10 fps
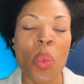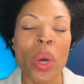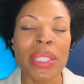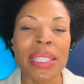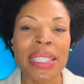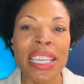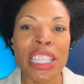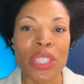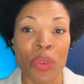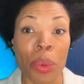once
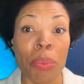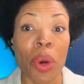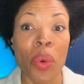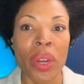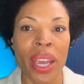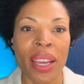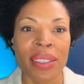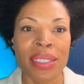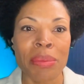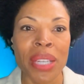seen as
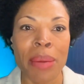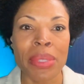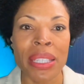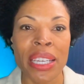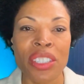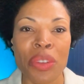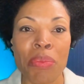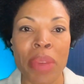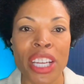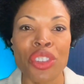foreboding, sometimes linked to
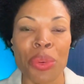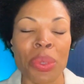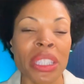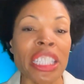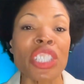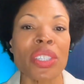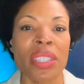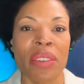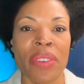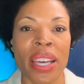major
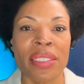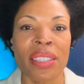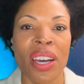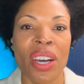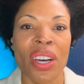religious events.